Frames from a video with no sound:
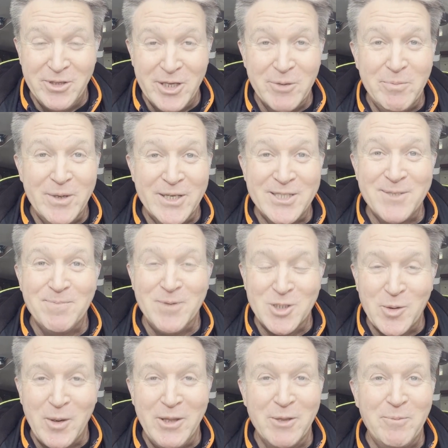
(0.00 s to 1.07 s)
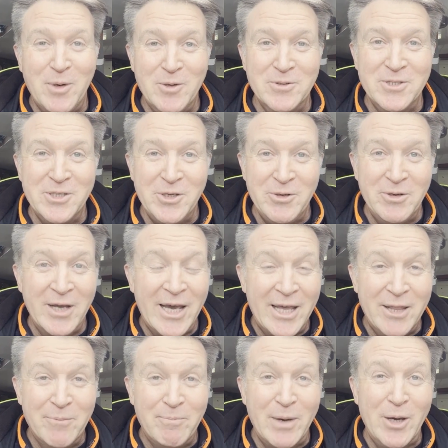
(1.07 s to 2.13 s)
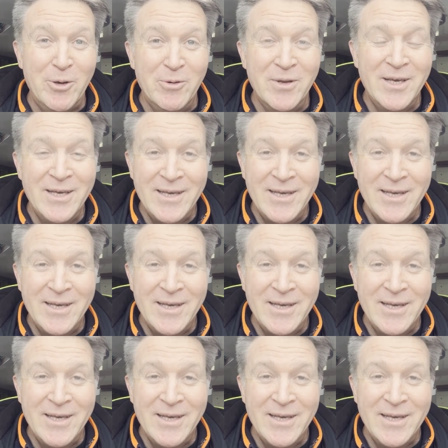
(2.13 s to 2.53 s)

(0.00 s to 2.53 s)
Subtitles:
the abyss between the pontoon and the boat.